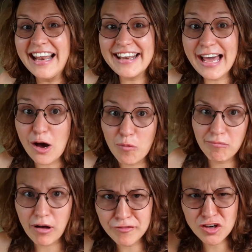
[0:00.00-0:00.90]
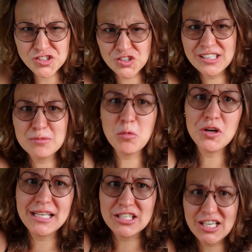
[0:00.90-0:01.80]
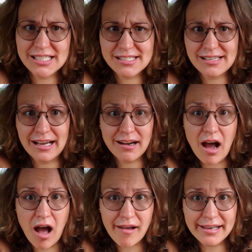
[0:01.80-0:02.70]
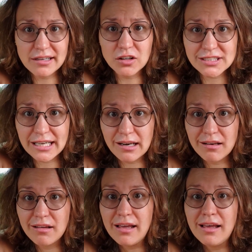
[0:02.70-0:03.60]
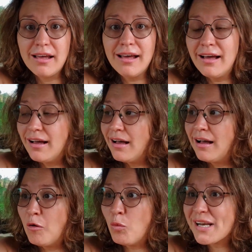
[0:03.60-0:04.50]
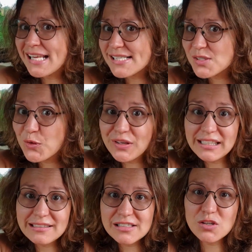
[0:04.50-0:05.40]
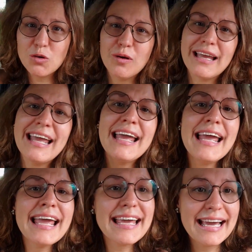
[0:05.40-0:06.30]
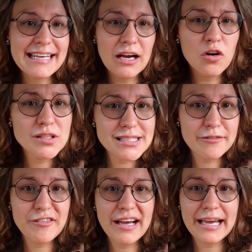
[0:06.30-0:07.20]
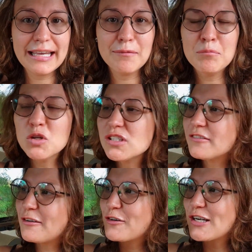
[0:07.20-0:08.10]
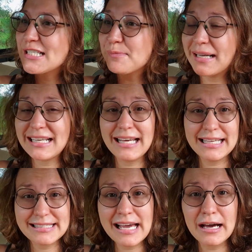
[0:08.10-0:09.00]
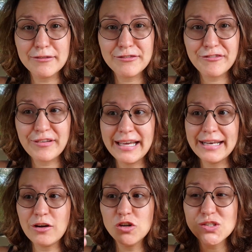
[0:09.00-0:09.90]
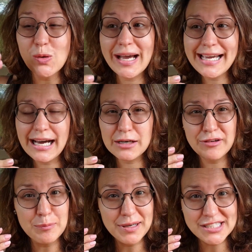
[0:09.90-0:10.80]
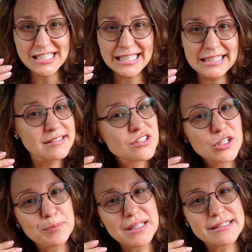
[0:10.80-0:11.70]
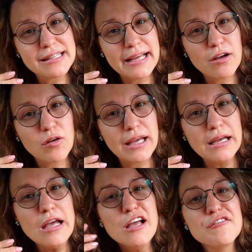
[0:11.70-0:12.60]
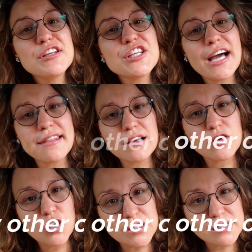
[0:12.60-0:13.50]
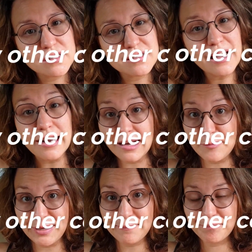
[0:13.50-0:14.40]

now, of course, you need more than just a car and a hotel. What else do you need? So in Kenya, on safari, most of the worries my clients have, and also I had when budgeting this trip, is like, okay, which other costs are coming?